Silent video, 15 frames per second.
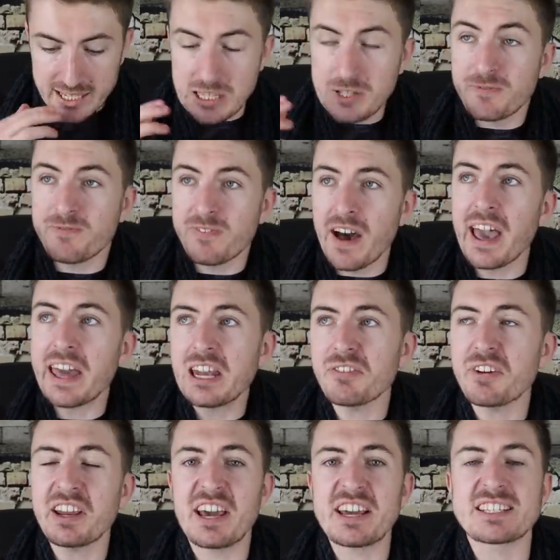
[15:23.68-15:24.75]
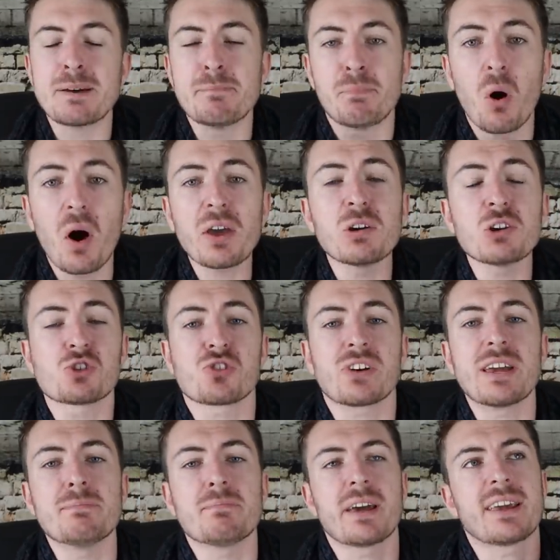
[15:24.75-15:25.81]
and he finally realised a boyhood
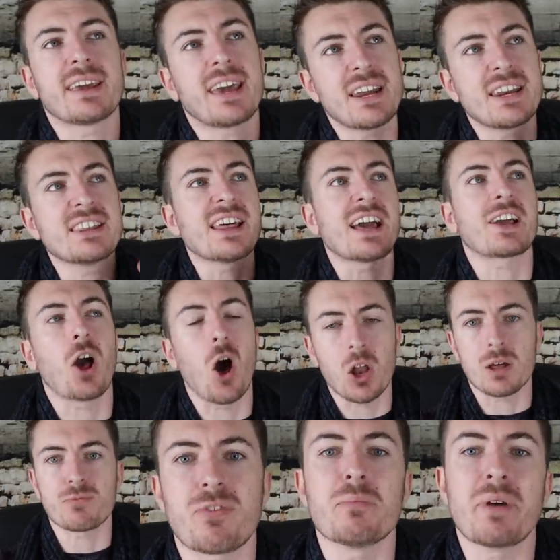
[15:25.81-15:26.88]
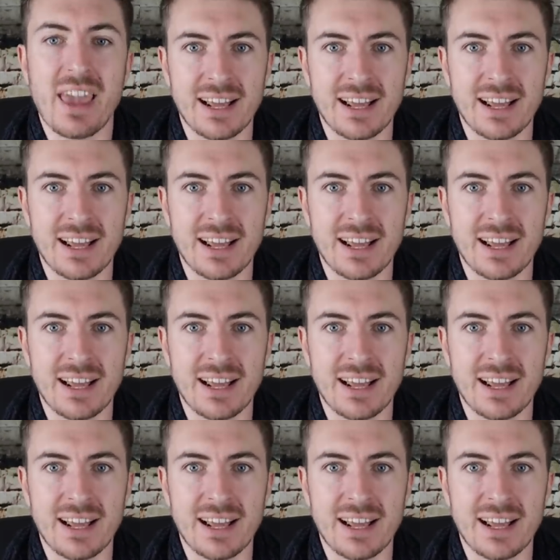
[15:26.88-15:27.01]
dream by getting that call up from